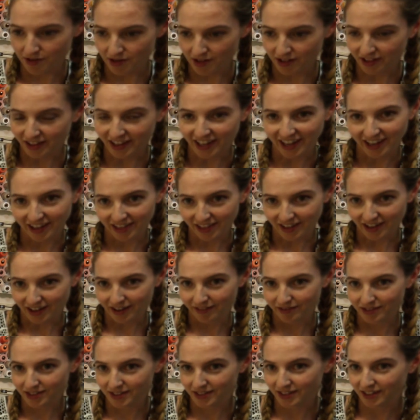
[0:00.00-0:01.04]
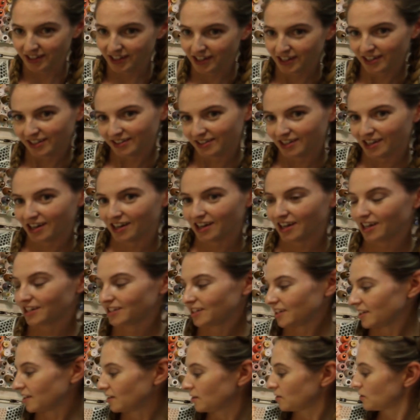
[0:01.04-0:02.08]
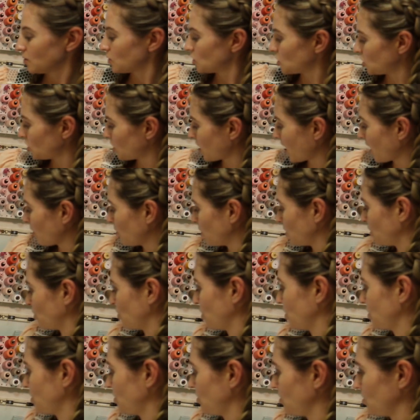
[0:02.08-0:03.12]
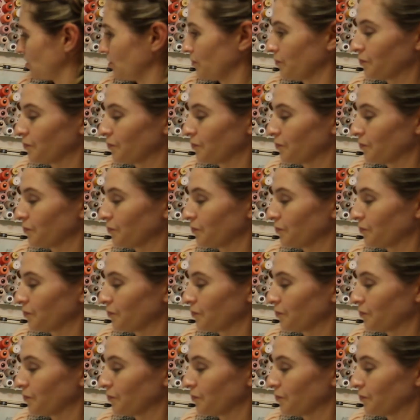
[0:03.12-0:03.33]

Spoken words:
the length, obviously, is not ideal. So now what you're going to do